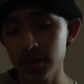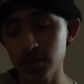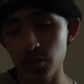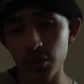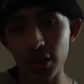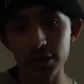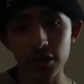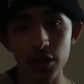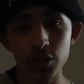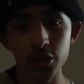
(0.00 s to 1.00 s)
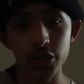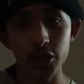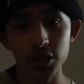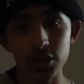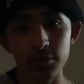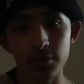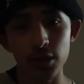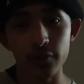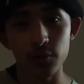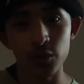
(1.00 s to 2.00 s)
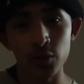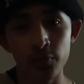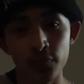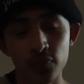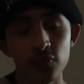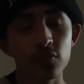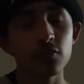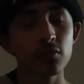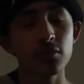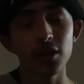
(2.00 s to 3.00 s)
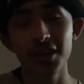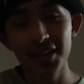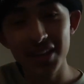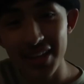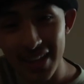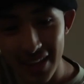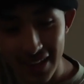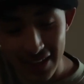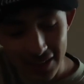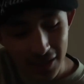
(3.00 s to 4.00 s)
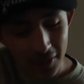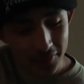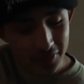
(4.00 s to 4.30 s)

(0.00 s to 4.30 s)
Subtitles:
So yeah, shout out to Justin. Love you, bro. And yeah,